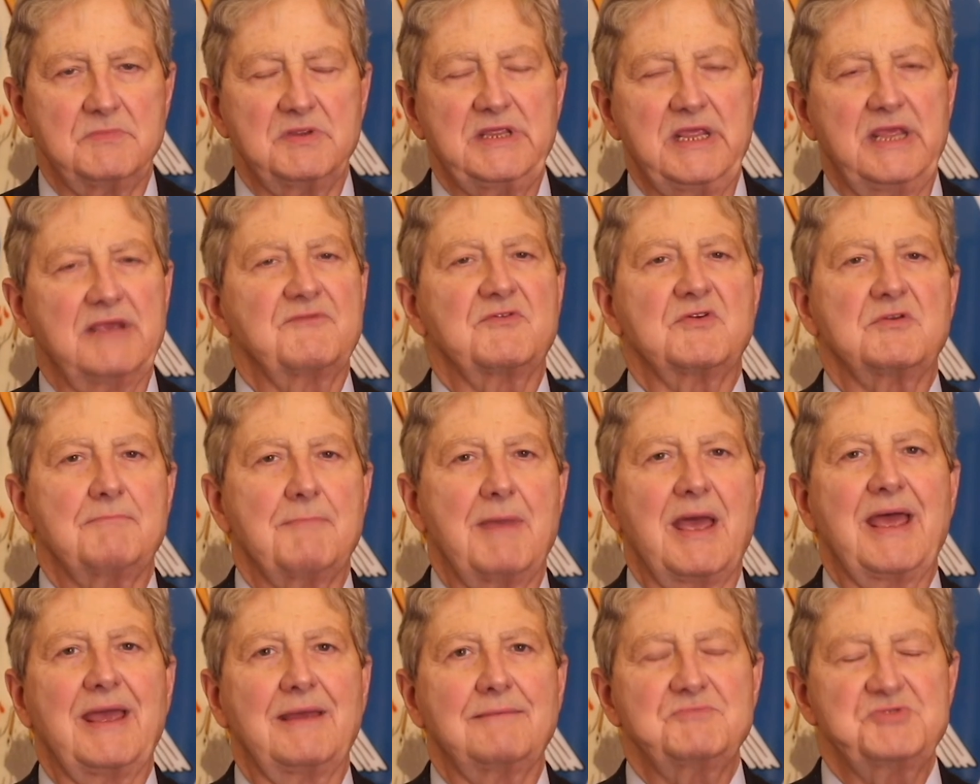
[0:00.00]
Given
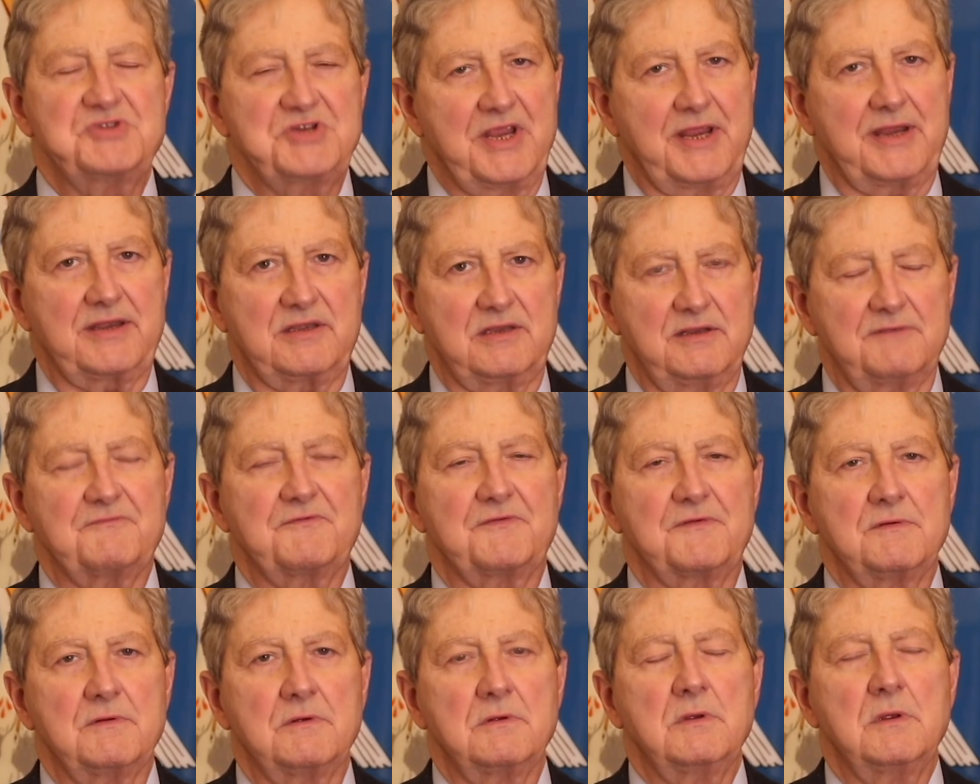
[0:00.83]
my
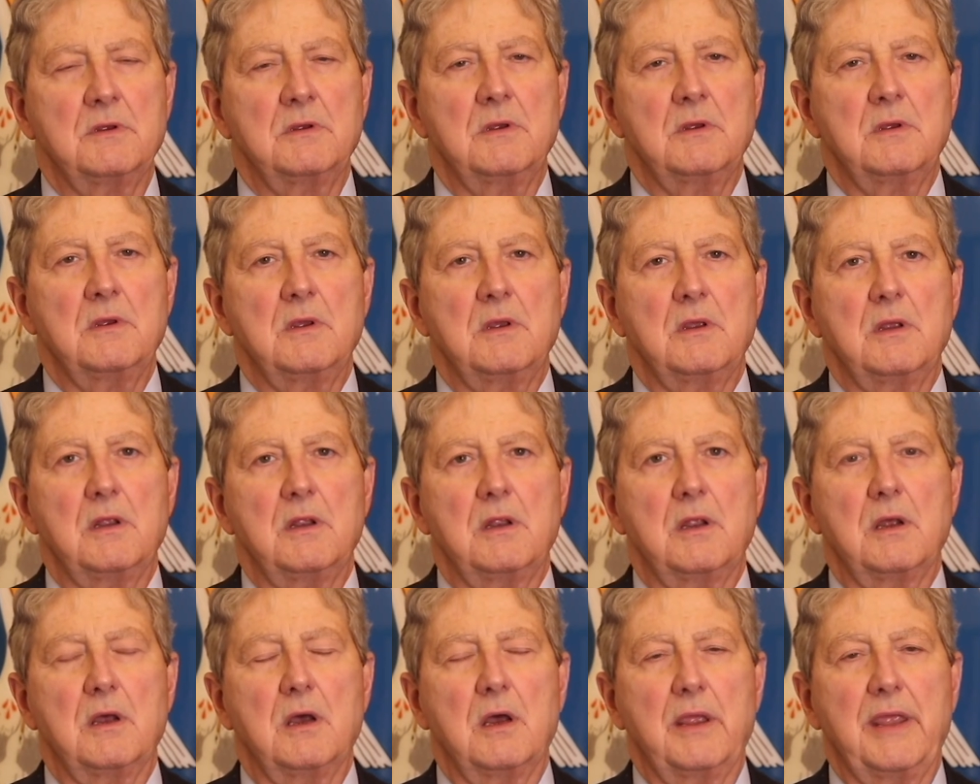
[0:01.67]
objective,
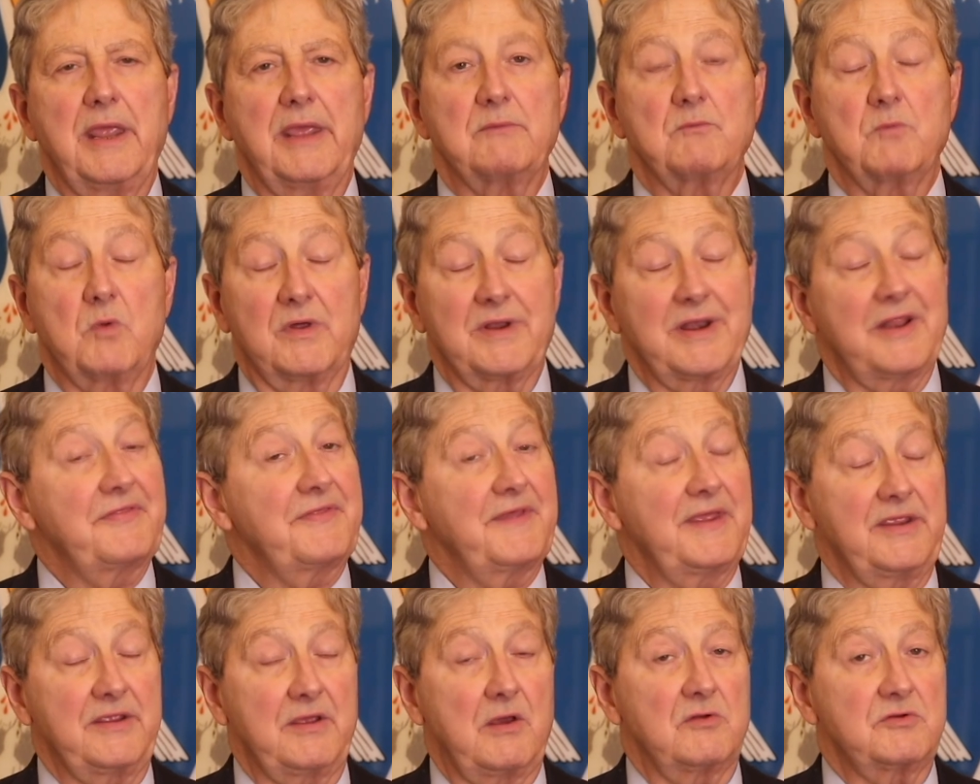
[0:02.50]
and what I
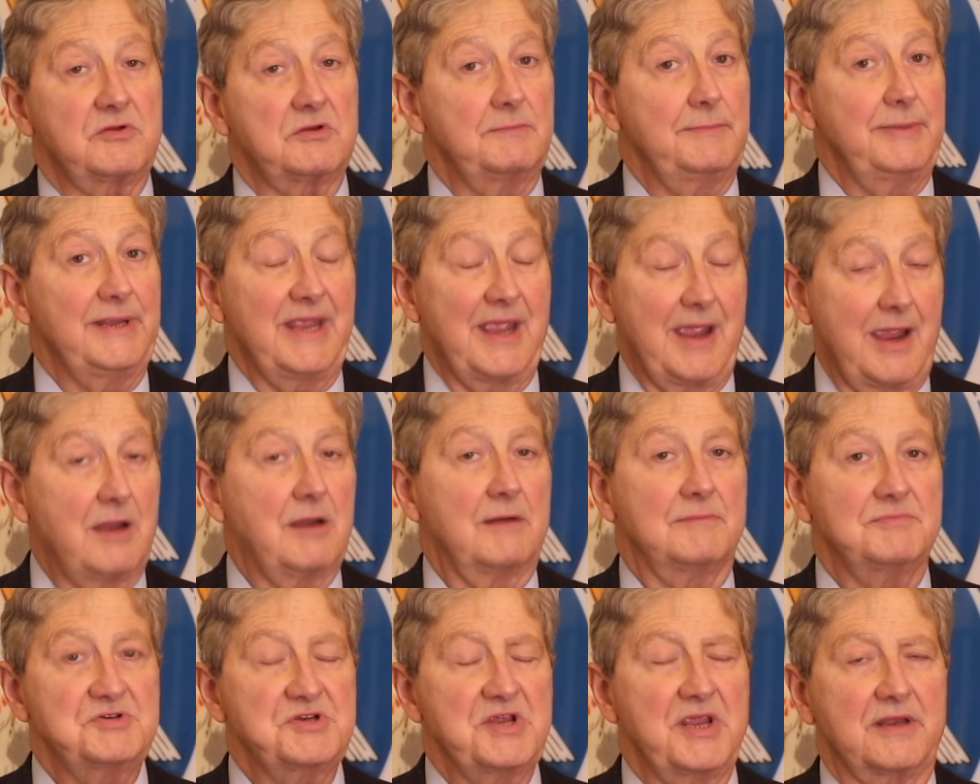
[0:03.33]
think ought to be
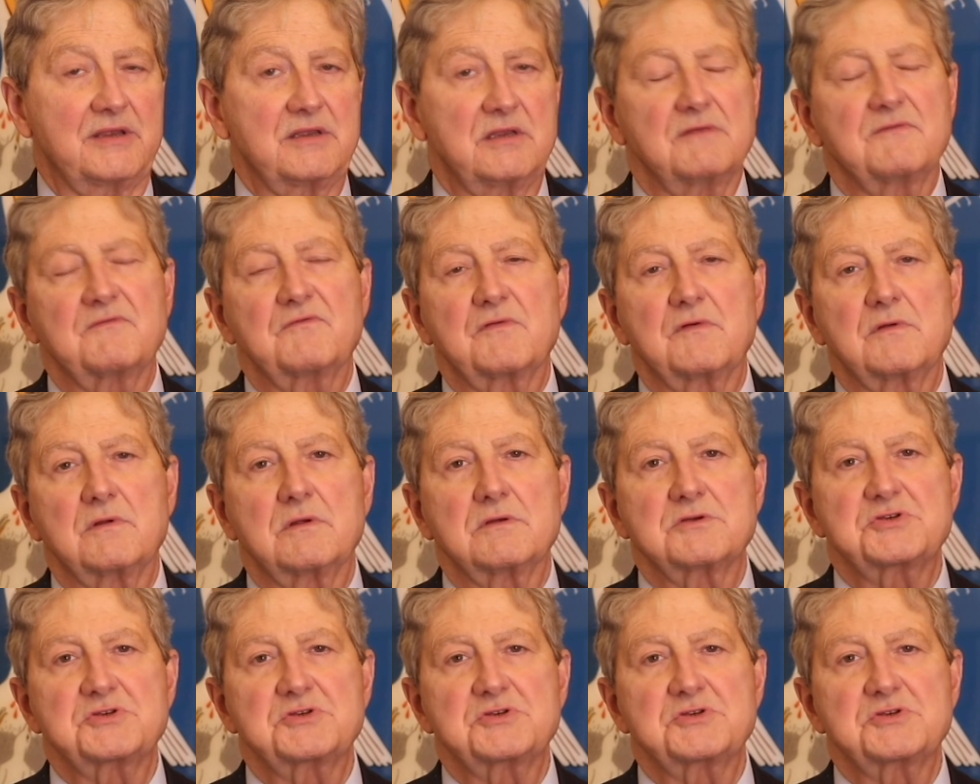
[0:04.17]
our objective,